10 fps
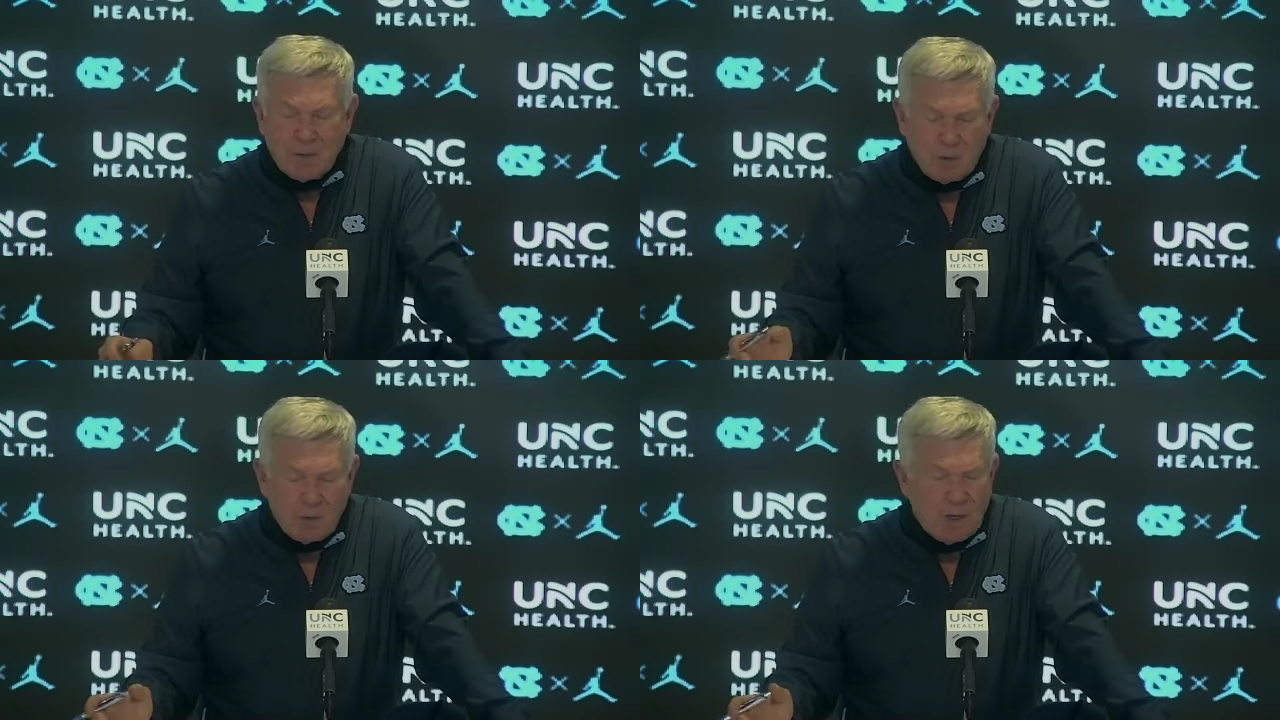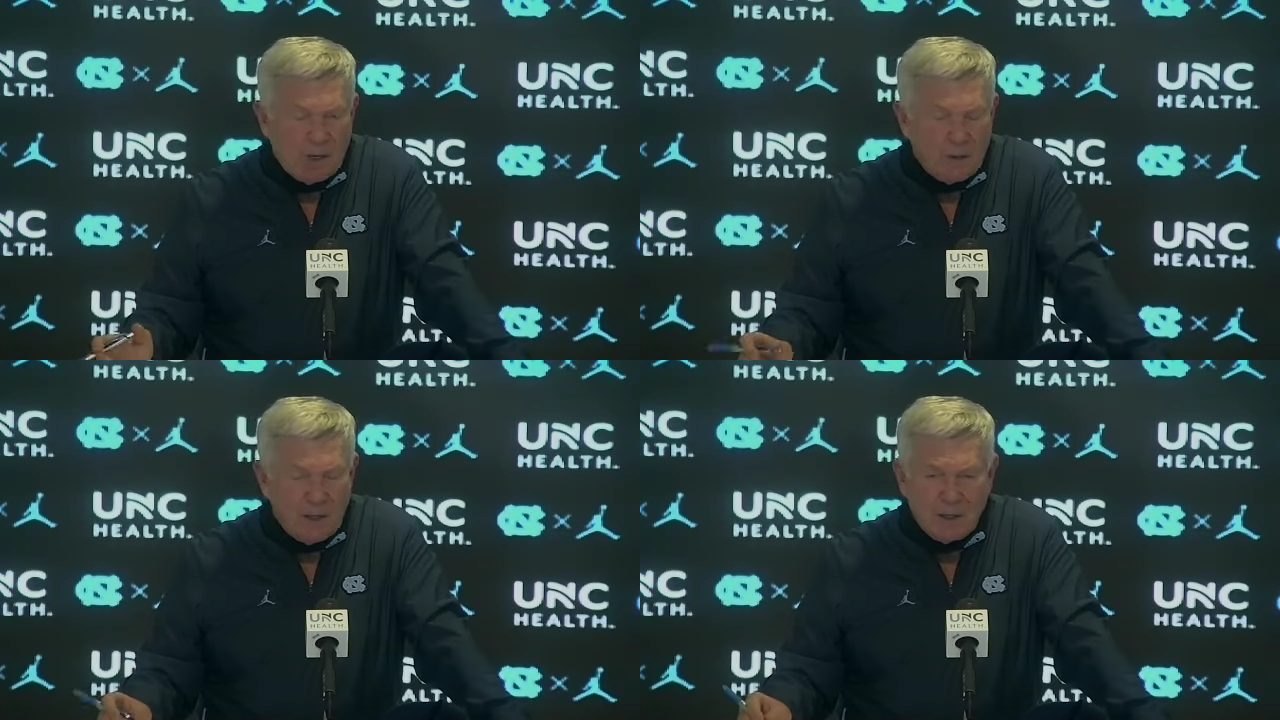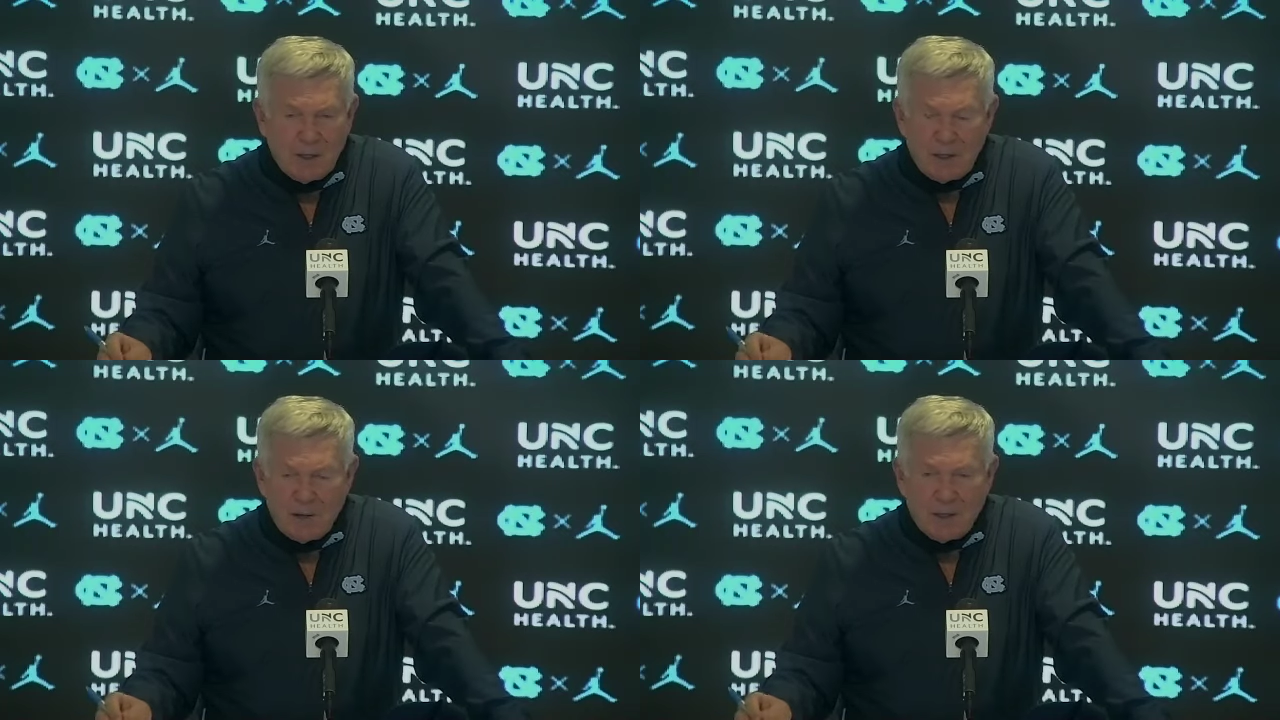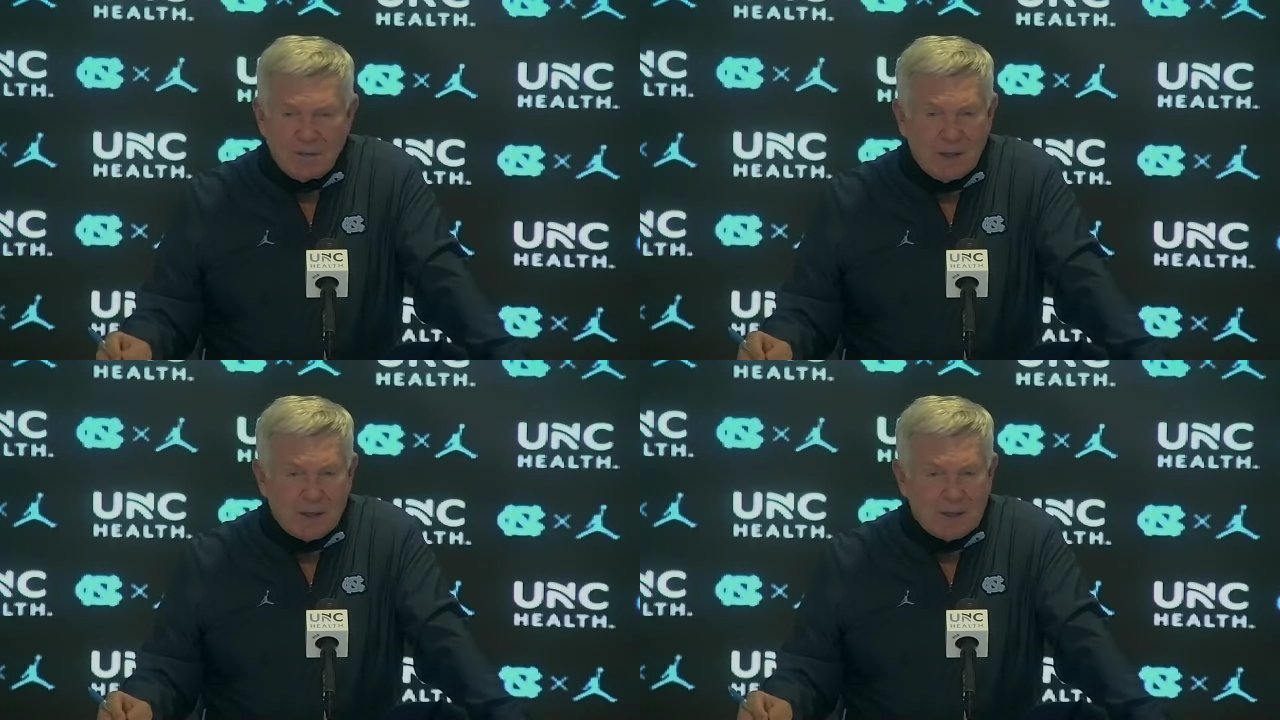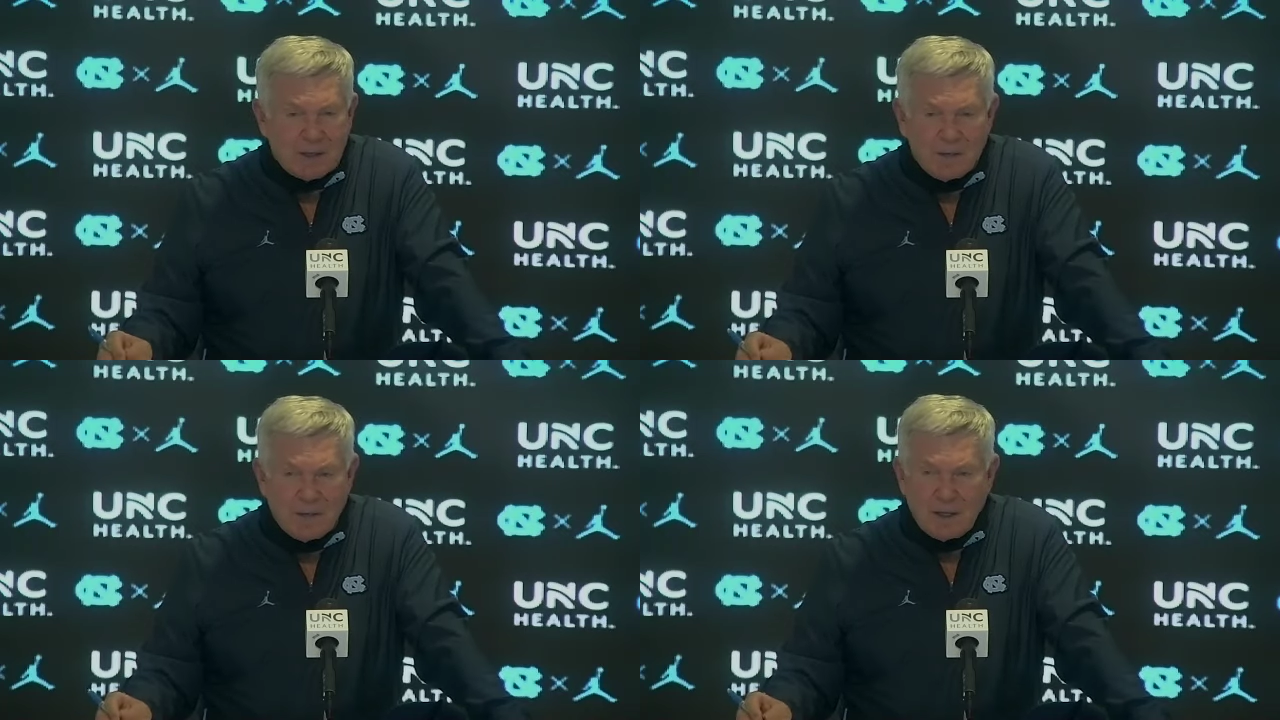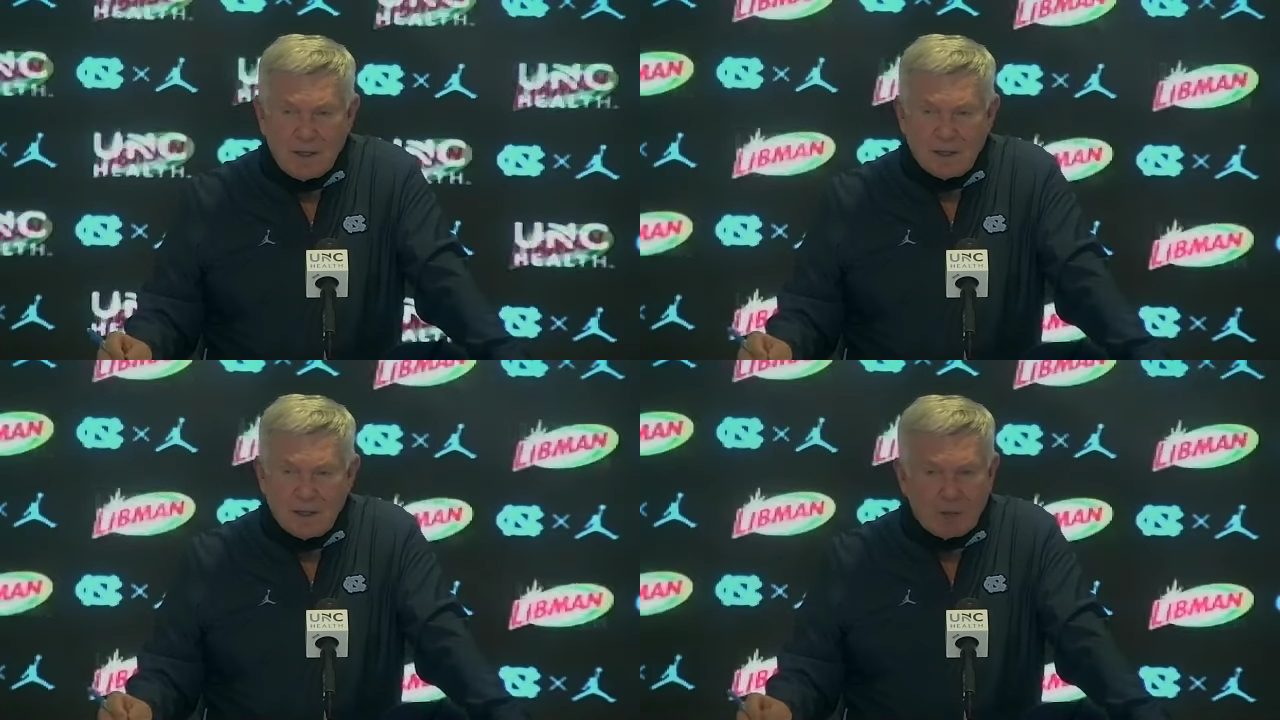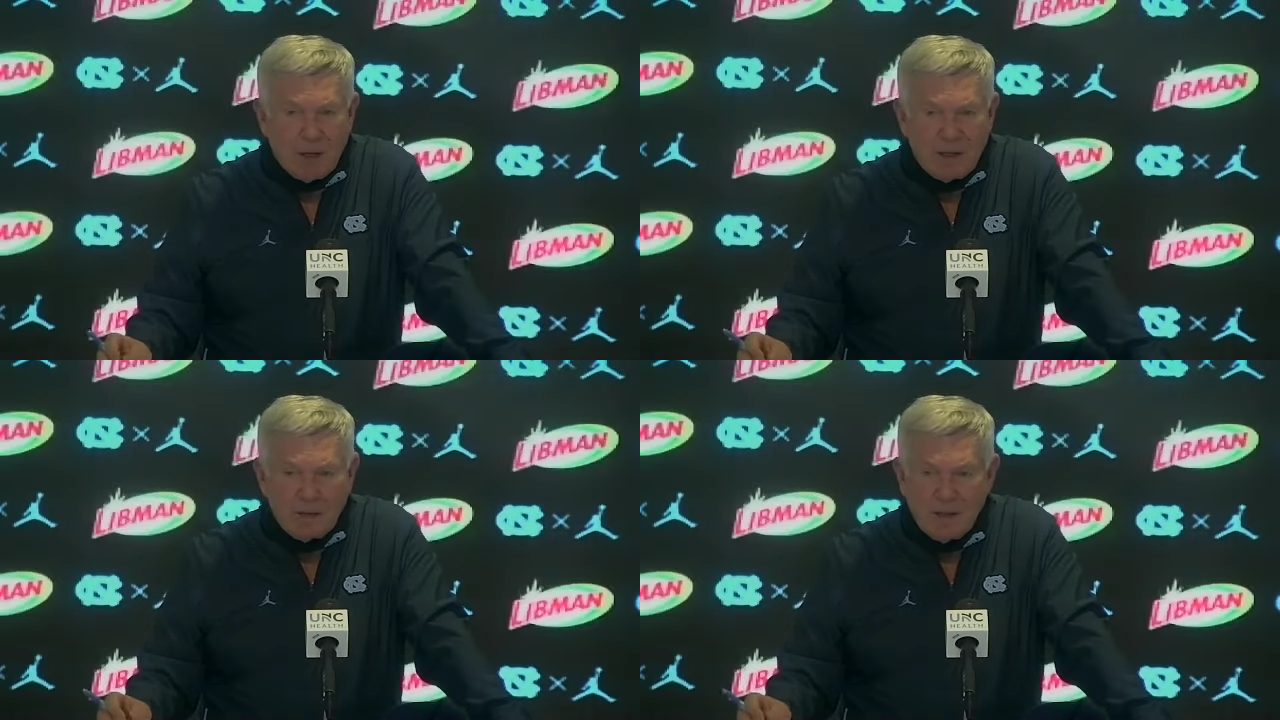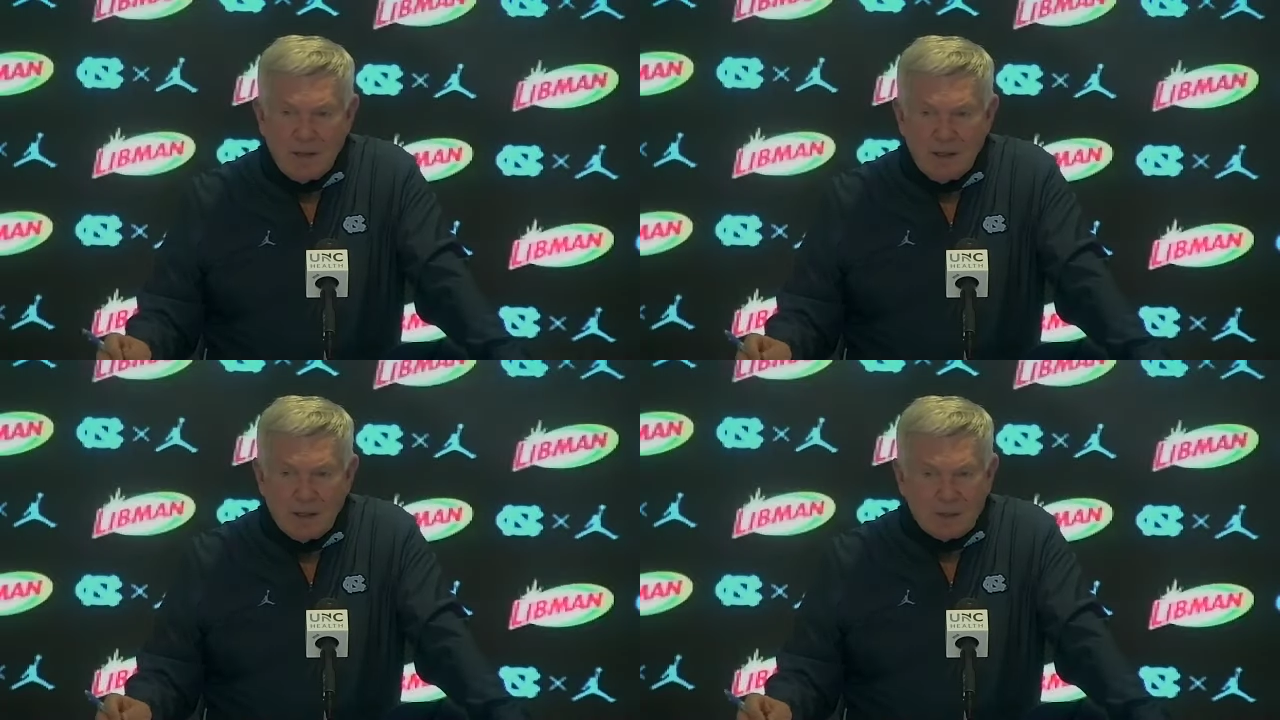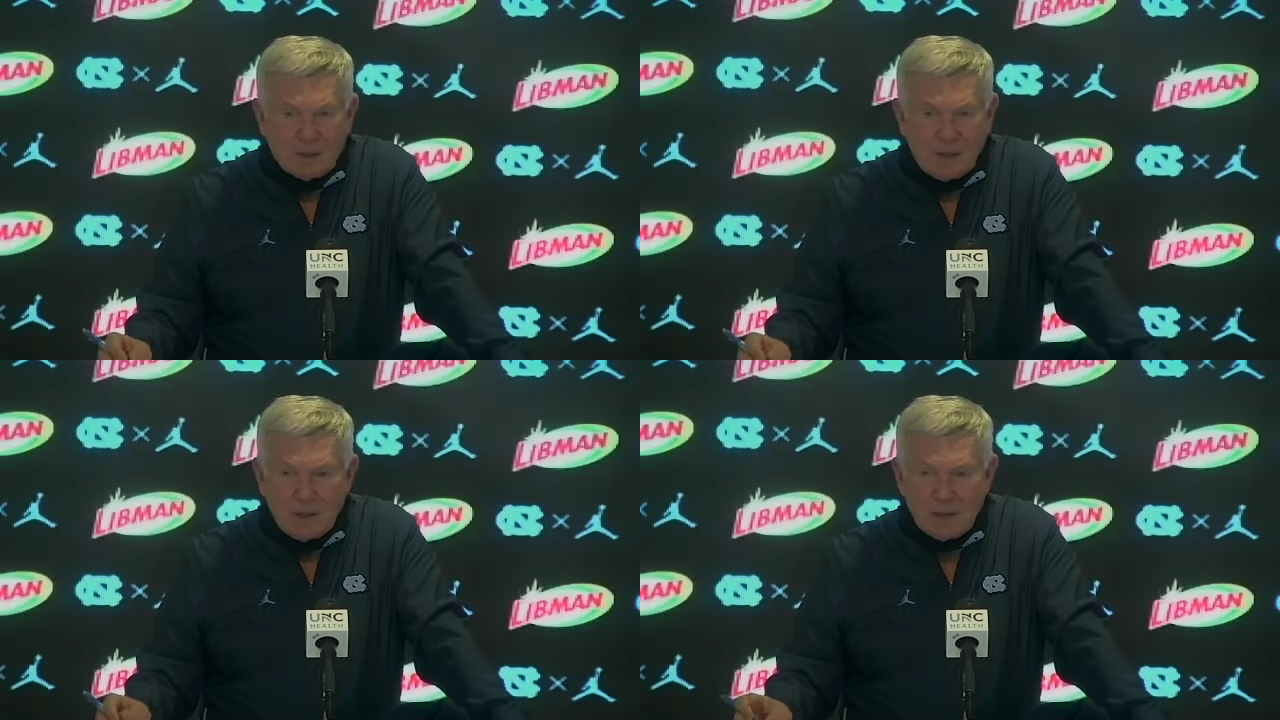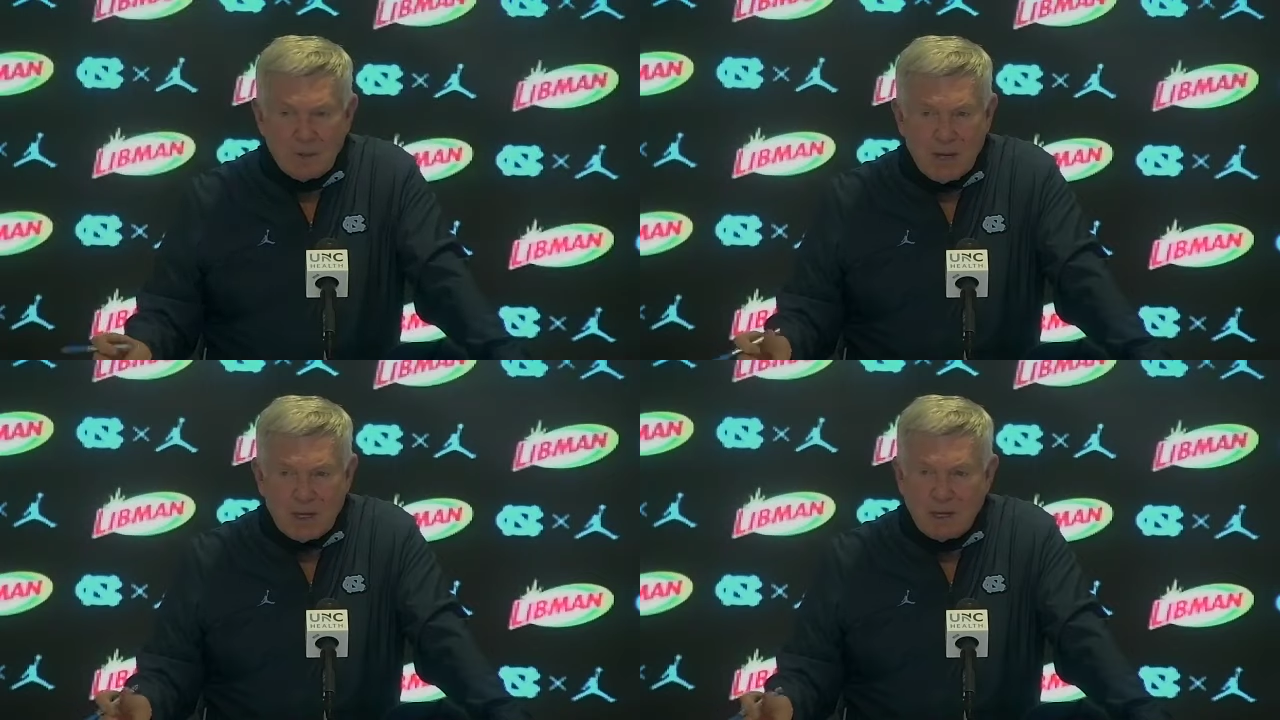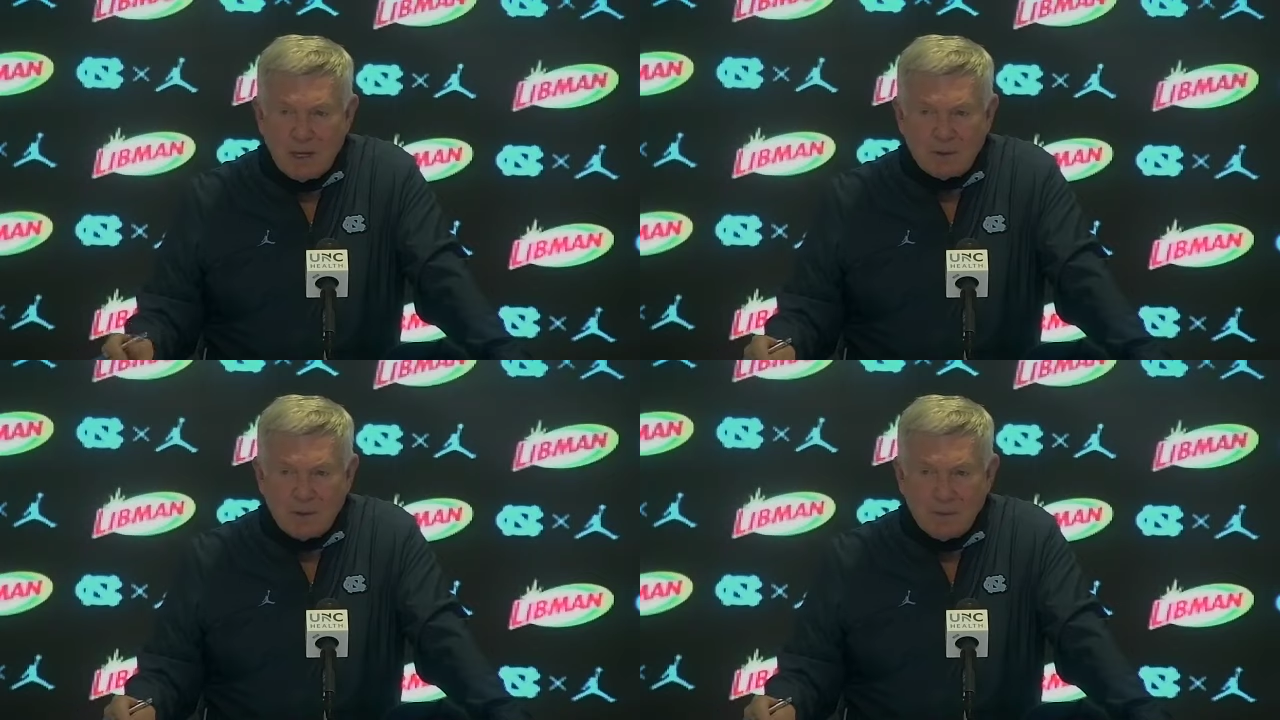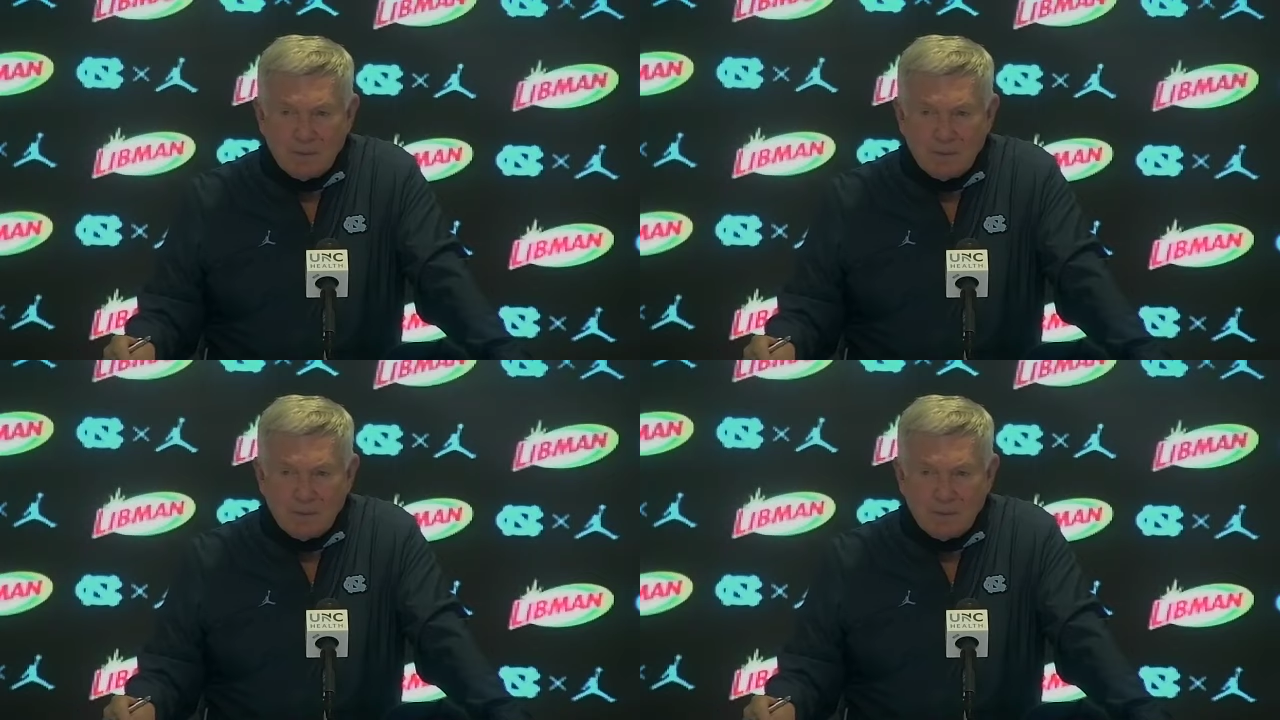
They're really, really good on defense against the run. They're as good as anybody in the country.